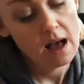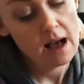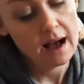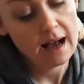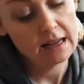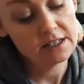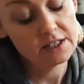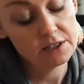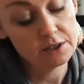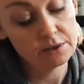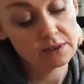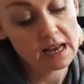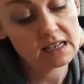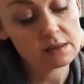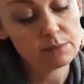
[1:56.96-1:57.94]
and
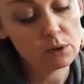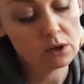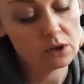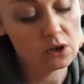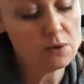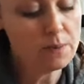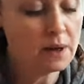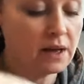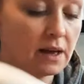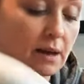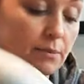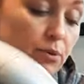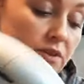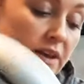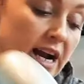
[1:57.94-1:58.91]
doing that and pulling up,
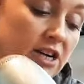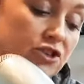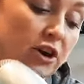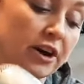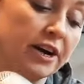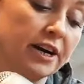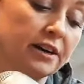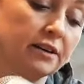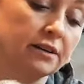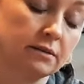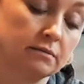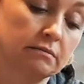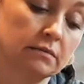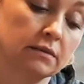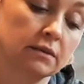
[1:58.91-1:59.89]
and putting the
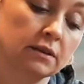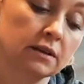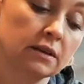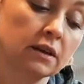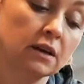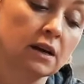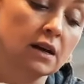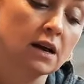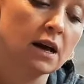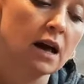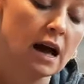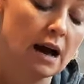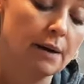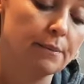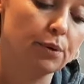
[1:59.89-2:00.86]
hairdryer
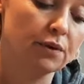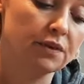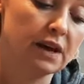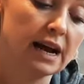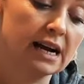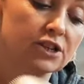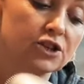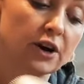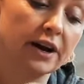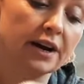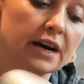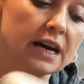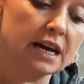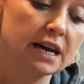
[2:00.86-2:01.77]
and putting the hairdryer